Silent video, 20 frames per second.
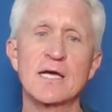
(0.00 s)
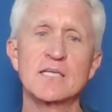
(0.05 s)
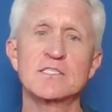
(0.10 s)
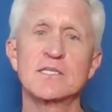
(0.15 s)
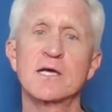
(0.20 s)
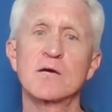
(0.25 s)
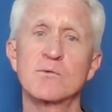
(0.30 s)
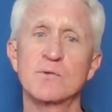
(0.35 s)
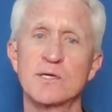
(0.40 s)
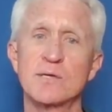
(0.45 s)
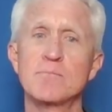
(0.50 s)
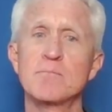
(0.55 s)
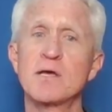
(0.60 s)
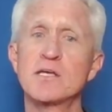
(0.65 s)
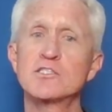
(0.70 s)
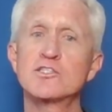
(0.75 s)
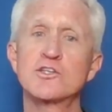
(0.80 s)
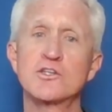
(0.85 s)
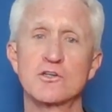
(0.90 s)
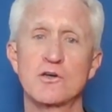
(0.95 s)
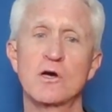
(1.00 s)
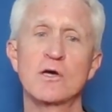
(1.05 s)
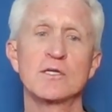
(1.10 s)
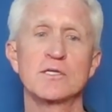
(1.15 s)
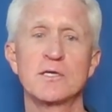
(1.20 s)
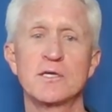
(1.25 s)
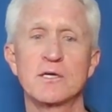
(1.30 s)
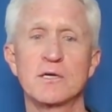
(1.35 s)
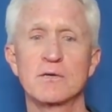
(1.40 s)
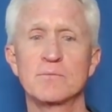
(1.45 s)
Last thing I want to mention
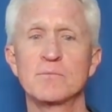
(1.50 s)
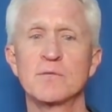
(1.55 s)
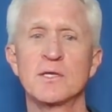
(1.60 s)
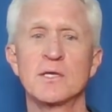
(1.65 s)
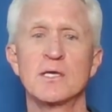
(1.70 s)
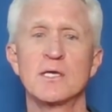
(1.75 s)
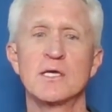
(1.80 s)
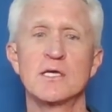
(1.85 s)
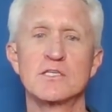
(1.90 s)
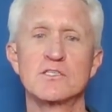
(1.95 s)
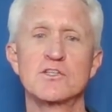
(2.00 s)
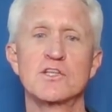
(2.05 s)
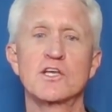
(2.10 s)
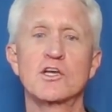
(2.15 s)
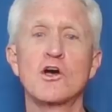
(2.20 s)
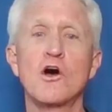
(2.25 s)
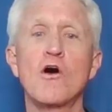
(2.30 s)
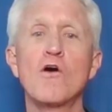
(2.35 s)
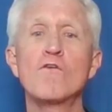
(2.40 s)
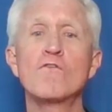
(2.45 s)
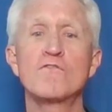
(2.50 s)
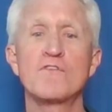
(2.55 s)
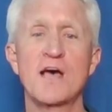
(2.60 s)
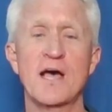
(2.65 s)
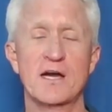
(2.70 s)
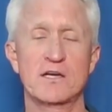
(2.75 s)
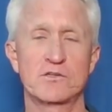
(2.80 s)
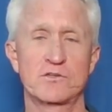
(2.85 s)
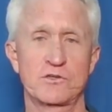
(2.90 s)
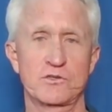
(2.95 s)
on here is the
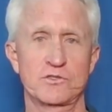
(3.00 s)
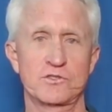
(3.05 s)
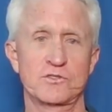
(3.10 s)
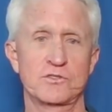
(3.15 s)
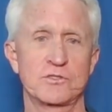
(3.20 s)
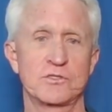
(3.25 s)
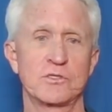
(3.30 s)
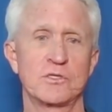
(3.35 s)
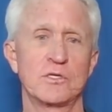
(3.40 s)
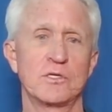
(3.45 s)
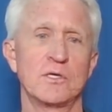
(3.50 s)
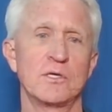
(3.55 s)
cofactors